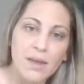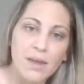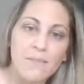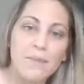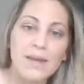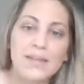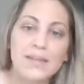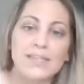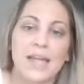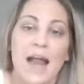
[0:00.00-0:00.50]

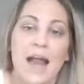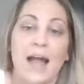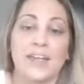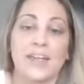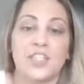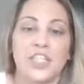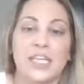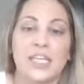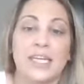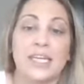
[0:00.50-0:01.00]
because that
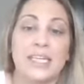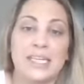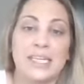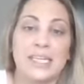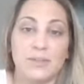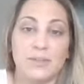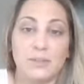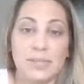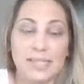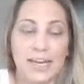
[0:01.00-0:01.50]
actually can lead
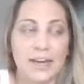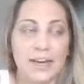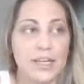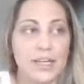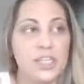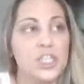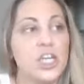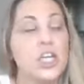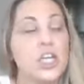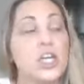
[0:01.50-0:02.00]
to
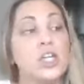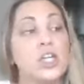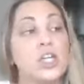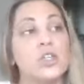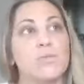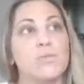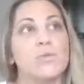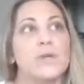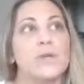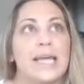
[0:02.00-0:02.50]
miscarriage. So
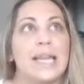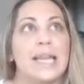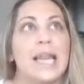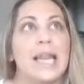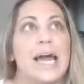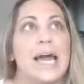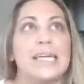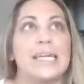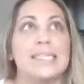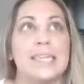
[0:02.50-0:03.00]
I'm really
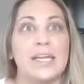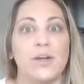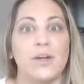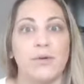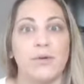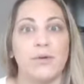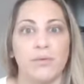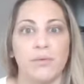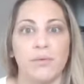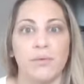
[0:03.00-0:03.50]
glad I didn't
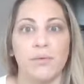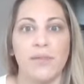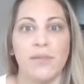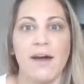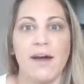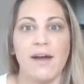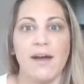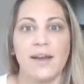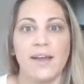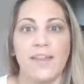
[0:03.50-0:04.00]
go through with
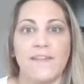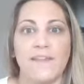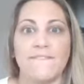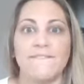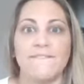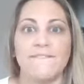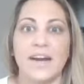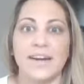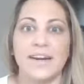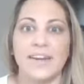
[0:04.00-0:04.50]
that and then
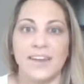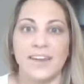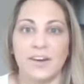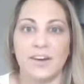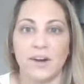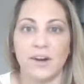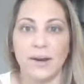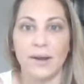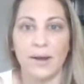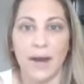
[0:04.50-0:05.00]
find out
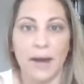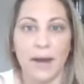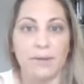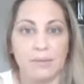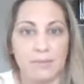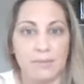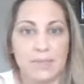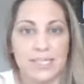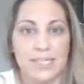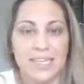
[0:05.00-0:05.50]
later I was
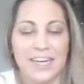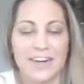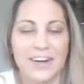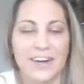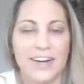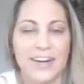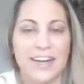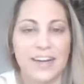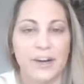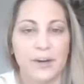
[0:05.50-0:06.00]

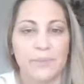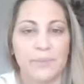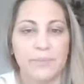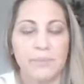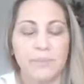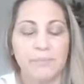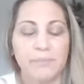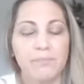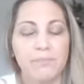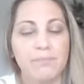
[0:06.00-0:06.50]
miscarrying, or
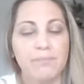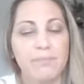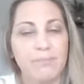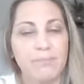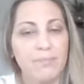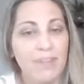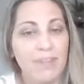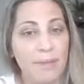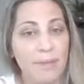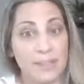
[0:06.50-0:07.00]

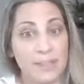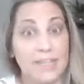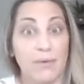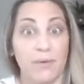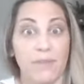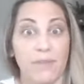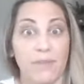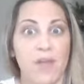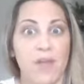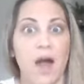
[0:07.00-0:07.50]
because I
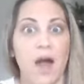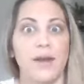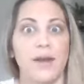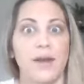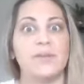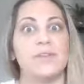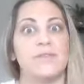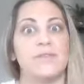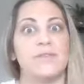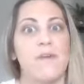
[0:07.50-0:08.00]
would have thought it
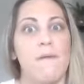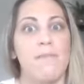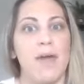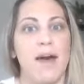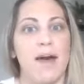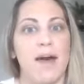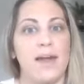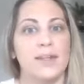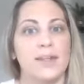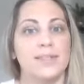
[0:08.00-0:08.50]
was from
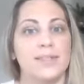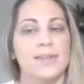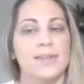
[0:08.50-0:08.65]
that.